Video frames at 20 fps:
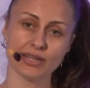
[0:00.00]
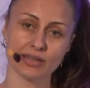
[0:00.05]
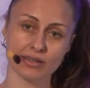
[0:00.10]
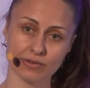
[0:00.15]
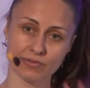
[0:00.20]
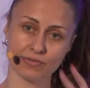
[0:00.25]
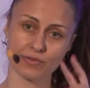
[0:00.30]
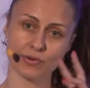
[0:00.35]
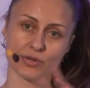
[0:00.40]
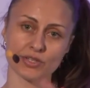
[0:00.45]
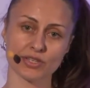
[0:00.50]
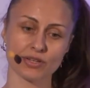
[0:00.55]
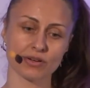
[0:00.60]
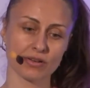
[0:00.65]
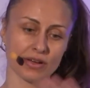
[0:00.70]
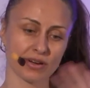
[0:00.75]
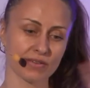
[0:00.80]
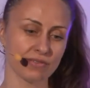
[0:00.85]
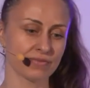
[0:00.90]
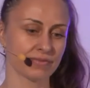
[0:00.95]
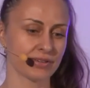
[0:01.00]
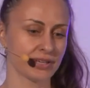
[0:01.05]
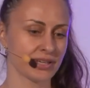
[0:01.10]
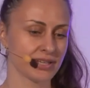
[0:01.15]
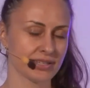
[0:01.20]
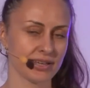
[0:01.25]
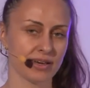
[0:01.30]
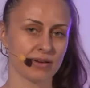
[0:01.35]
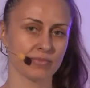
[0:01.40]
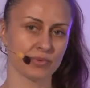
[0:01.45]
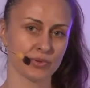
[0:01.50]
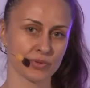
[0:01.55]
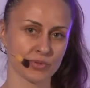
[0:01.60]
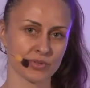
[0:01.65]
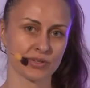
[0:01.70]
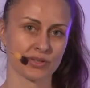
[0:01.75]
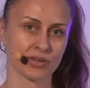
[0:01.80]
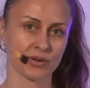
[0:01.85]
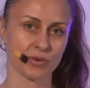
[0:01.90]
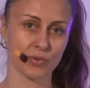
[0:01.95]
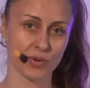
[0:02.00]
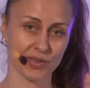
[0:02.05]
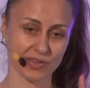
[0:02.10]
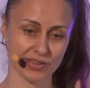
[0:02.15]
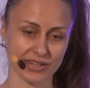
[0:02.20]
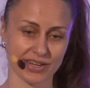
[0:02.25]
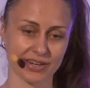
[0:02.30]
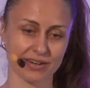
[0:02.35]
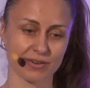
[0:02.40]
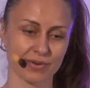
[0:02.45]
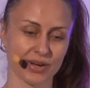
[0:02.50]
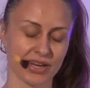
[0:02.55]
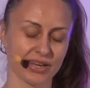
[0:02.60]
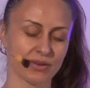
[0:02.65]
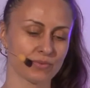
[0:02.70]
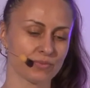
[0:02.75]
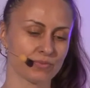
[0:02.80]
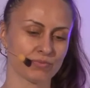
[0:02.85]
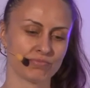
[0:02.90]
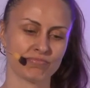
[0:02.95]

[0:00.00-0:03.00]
And of course, there are a lot of examples with Dekorate,